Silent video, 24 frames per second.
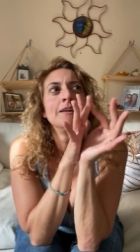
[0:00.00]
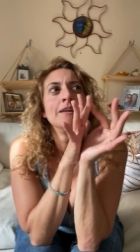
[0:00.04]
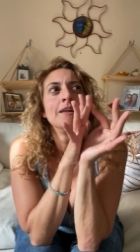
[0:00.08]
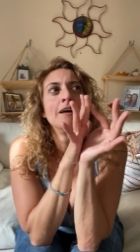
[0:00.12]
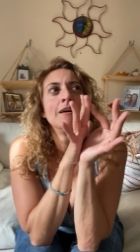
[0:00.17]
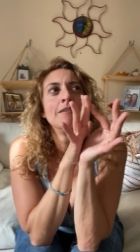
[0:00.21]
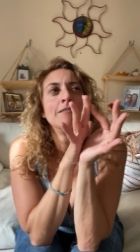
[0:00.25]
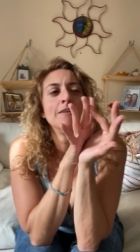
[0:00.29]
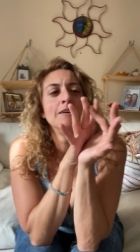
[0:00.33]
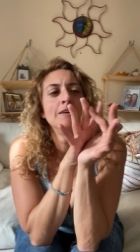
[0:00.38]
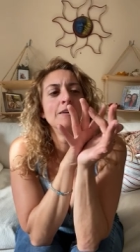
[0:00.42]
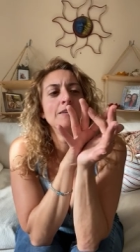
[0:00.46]
7,
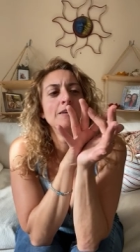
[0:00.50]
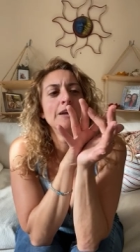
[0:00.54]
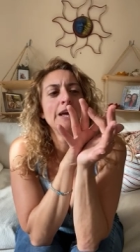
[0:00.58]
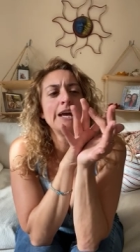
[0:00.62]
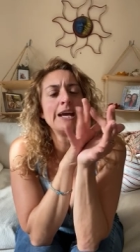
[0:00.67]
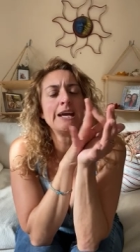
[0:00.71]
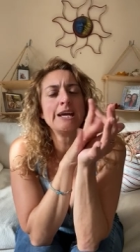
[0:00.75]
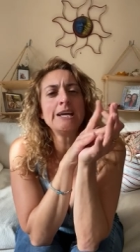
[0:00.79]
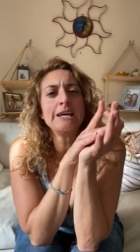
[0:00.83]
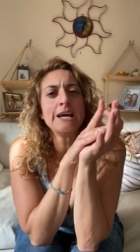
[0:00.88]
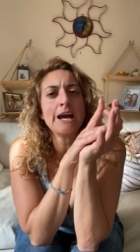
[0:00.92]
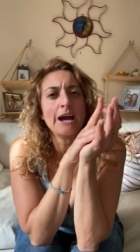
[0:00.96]

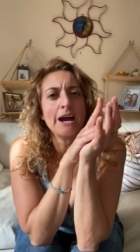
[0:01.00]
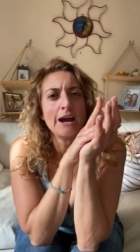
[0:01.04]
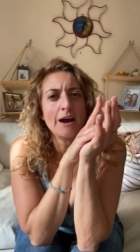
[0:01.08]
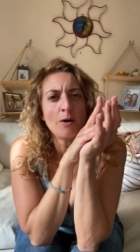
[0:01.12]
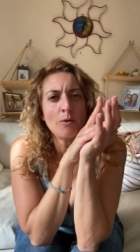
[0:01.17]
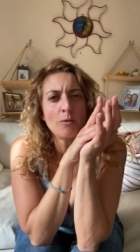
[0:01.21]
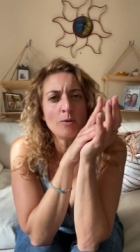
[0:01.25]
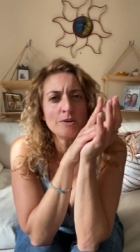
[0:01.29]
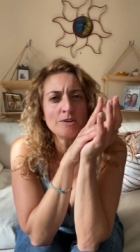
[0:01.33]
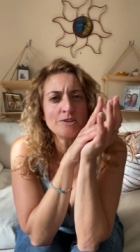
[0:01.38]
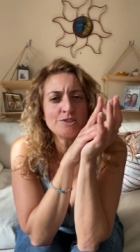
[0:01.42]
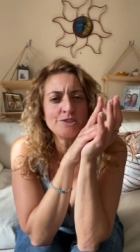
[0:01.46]
8
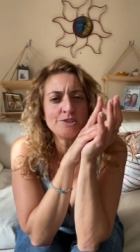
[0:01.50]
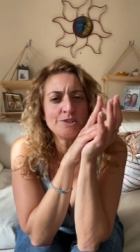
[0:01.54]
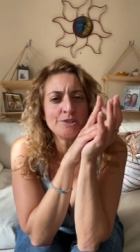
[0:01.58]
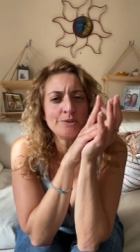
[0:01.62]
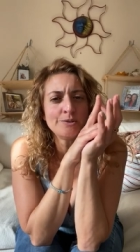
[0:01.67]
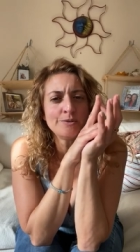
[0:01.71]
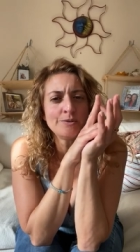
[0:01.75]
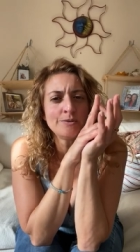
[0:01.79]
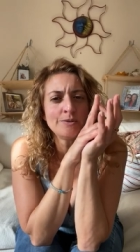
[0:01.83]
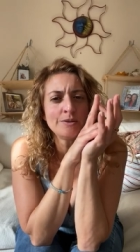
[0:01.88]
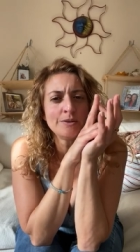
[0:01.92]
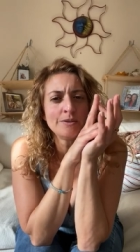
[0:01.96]
hours,
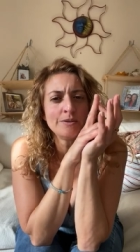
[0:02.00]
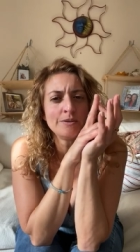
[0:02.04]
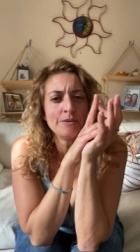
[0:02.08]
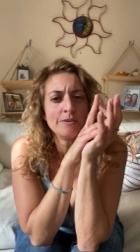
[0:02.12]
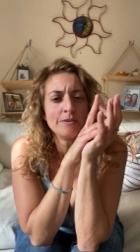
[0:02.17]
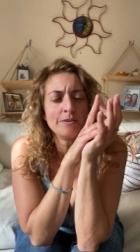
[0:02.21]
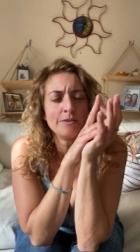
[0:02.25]
dude.